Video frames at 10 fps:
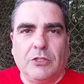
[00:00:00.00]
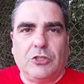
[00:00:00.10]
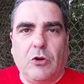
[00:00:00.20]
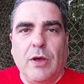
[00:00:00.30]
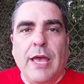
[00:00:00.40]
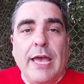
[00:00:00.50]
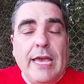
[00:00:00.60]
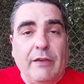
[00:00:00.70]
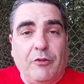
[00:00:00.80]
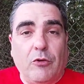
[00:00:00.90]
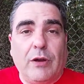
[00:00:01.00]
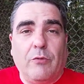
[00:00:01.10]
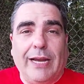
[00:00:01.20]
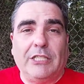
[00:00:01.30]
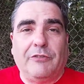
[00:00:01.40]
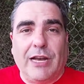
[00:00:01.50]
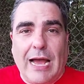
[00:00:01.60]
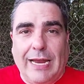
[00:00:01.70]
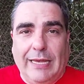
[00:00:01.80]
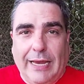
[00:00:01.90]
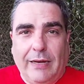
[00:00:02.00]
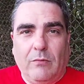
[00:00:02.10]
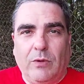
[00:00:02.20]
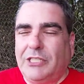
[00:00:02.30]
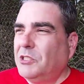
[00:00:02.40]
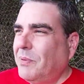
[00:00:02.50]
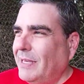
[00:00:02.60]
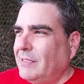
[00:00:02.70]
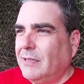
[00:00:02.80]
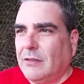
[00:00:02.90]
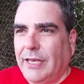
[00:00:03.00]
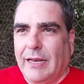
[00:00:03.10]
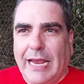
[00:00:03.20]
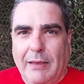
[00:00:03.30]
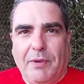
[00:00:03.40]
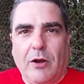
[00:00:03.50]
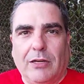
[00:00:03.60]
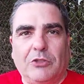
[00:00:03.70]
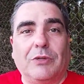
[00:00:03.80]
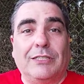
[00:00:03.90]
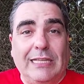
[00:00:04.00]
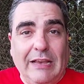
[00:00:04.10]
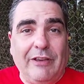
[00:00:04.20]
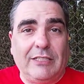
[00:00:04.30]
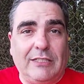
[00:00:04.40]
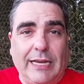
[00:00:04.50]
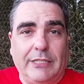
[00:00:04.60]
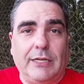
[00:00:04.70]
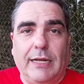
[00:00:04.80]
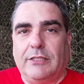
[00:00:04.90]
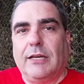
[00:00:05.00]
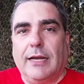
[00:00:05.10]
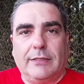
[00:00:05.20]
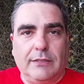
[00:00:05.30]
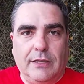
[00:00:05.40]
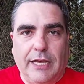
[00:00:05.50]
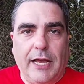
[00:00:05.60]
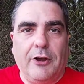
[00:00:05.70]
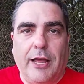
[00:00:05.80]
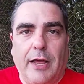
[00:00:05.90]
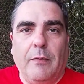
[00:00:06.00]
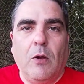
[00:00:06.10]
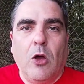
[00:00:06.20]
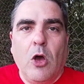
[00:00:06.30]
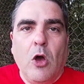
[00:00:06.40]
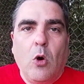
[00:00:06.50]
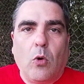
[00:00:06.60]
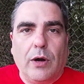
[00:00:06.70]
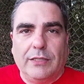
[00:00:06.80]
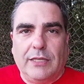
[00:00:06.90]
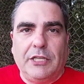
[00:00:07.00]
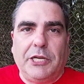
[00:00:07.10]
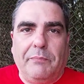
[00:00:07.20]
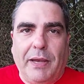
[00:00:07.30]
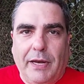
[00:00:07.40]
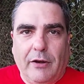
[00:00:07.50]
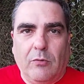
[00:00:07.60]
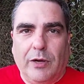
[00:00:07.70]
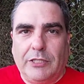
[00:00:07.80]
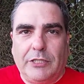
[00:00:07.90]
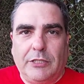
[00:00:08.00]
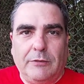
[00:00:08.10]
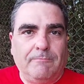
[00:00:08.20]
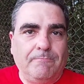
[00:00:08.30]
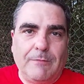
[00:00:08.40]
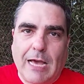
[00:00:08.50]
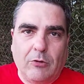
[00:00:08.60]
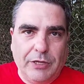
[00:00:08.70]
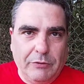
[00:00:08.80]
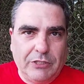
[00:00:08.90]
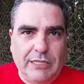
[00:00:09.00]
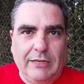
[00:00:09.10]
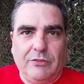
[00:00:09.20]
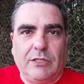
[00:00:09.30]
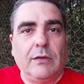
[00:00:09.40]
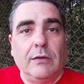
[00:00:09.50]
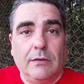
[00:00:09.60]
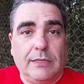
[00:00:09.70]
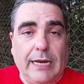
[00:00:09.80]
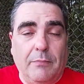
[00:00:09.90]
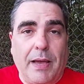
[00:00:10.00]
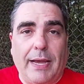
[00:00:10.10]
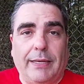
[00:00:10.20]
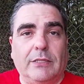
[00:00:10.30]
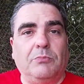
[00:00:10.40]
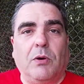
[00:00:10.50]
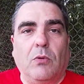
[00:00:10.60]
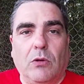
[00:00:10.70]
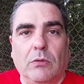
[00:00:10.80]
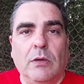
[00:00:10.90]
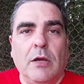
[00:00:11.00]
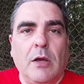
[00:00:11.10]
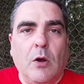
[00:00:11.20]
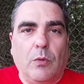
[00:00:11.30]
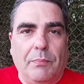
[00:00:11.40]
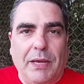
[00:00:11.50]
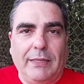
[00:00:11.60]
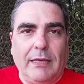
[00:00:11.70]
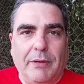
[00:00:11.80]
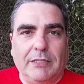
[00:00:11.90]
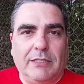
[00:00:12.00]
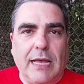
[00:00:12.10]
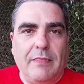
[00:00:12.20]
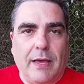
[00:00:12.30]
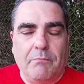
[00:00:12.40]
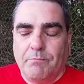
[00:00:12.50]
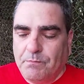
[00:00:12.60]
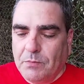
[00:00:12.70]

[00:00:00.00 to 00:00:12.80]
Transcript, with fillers: So if you're in range of an iGate, which is basically an APRS receiving station that's connected to the internet, or a digipeater, which not only receives data packets, but will repeat them and send them,